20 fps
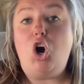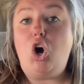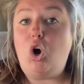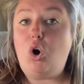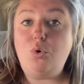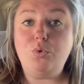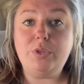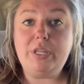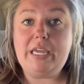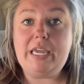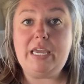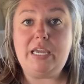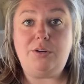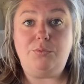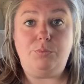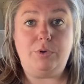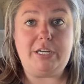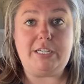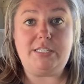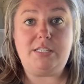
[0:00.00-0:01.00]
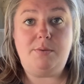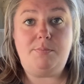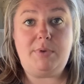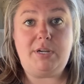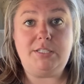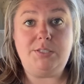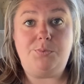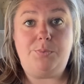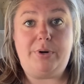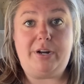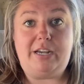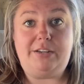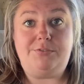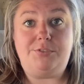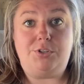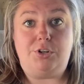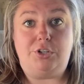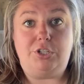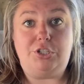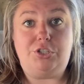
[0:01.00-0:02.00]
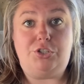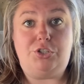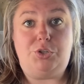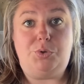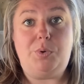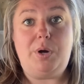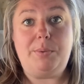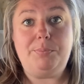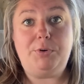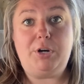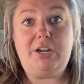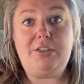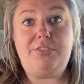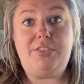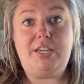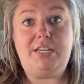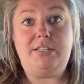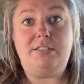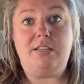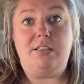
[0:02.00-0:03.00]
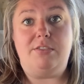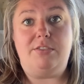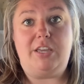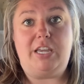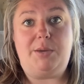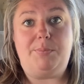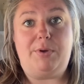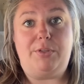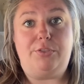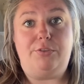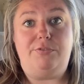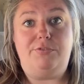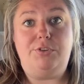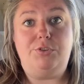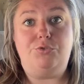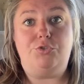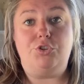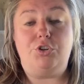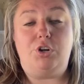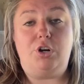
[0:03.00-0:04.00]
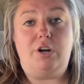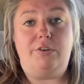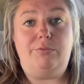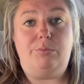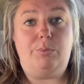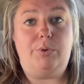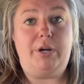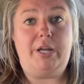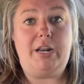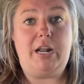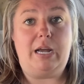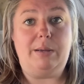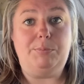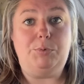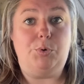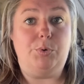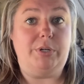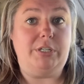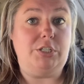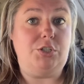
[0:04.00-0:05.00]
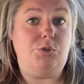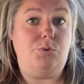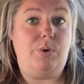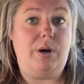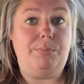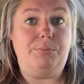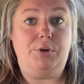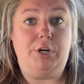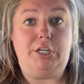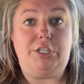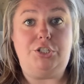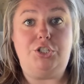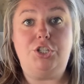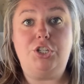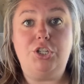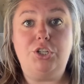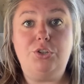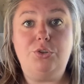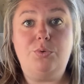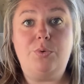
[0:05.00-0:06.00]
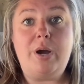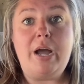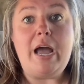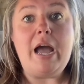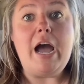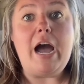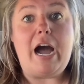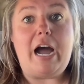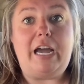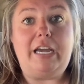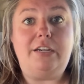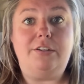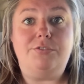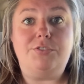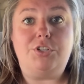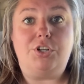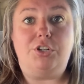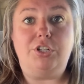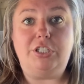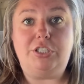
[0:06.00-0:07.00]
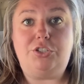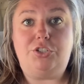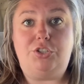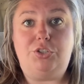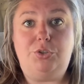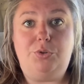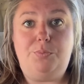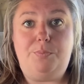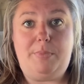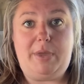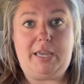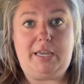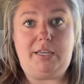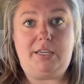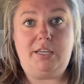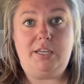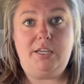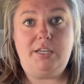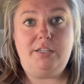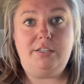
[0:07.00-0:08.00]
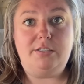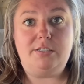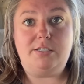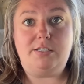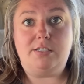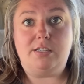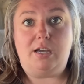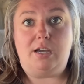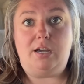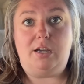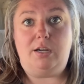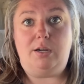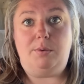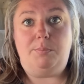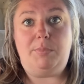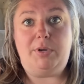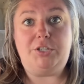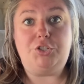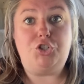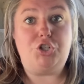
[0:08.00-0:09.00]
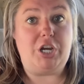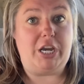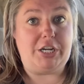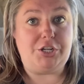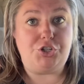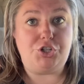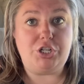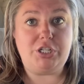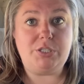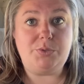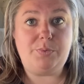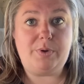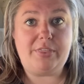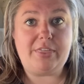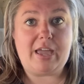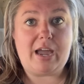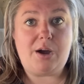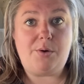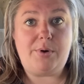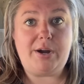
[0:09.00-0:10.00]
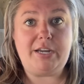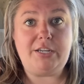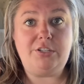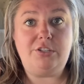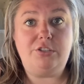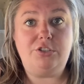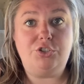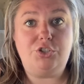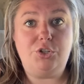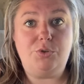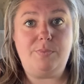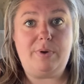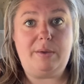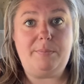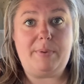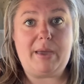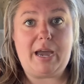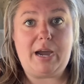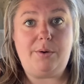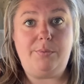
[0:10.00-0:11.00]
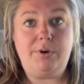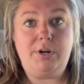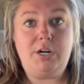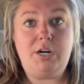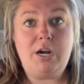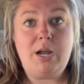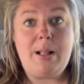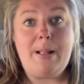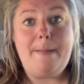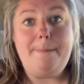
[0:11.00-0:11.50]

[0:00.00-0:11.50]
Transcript: Only in recent months, when I've started to upgrade things and think about the future of what I'm going to upgrade to, I have started to make some changes with how I do my power.